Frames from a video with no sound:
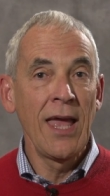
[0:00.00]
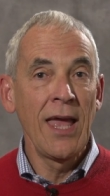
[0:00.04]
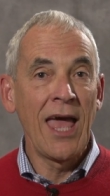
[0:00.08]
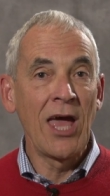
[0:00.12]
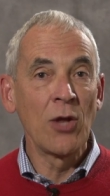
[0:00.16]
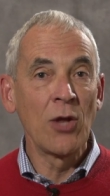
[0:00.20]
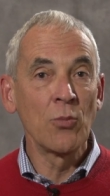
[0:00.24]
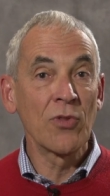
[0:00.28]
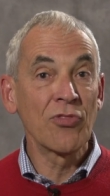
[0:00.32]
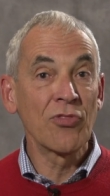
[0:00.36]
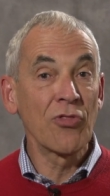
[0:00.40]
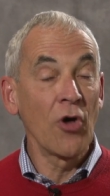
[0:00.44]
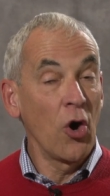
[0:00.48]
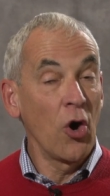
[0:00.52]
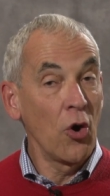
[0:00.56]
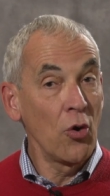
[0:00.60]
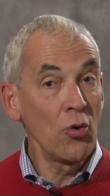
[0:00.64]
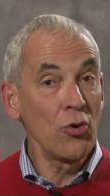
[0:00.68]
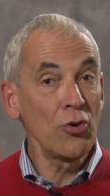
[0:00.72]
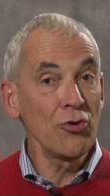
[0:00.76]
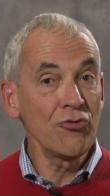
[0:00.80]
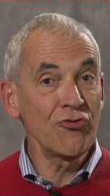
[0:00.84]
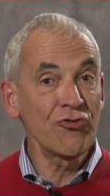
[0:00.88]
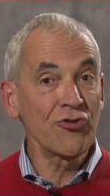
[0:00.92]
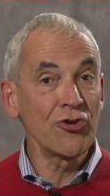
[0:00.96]
and with the
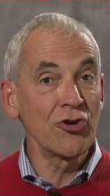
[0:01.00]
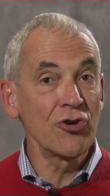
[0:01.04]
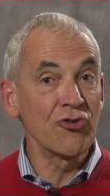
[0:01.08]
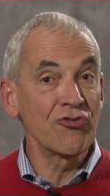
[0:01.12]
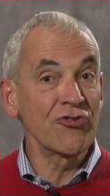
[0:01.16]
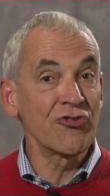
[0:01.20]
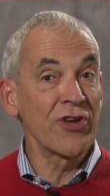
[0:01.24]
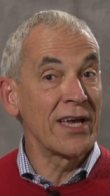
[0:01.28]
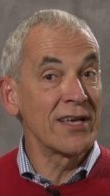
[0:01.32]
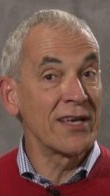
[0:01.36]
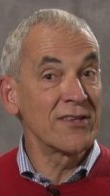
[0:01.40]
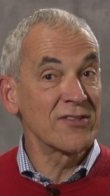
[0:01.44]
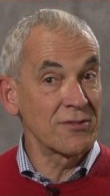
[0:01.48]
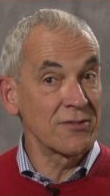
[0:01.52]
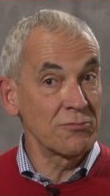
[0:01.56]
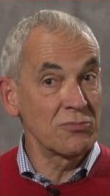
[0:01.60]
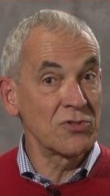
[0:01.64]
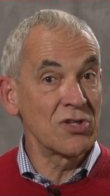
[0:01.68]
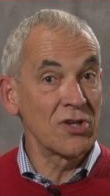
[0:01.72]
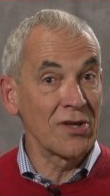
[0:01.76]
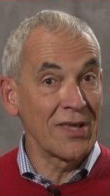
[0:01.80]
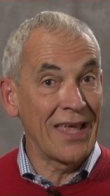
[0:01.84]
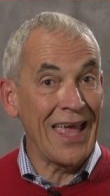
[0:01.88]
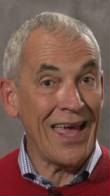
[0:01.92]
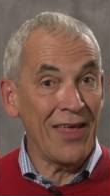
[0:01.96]
whole church as
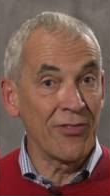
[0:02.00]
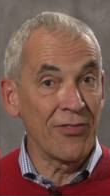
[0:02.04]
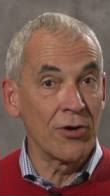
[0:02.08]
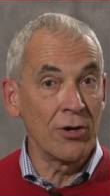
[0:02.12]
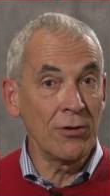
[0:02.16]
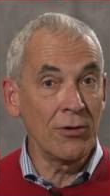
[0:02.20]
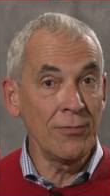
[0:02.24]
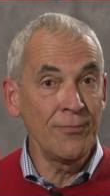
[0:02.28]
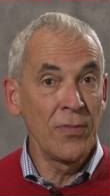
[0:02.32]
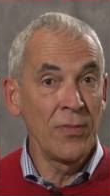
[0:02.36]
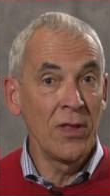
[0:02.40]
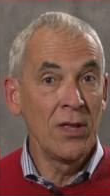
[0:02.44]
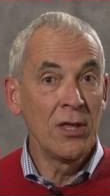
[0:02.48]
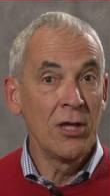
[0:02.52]
together